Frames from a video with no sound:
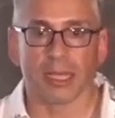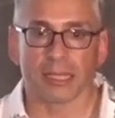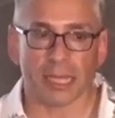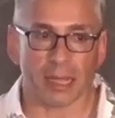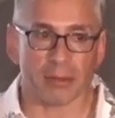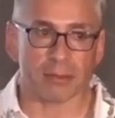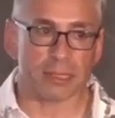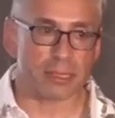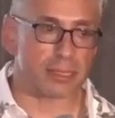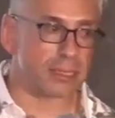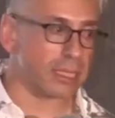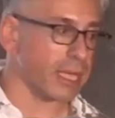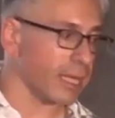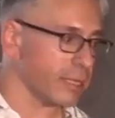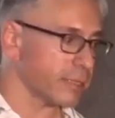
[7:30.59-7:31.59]
Now, this is
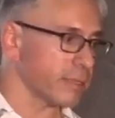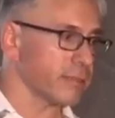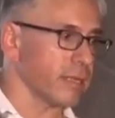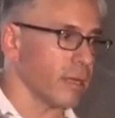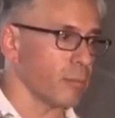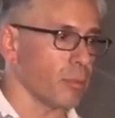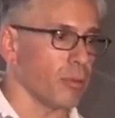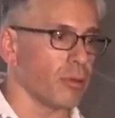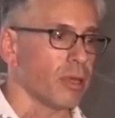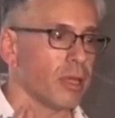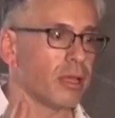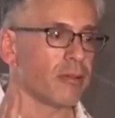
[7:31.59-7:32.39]
a case example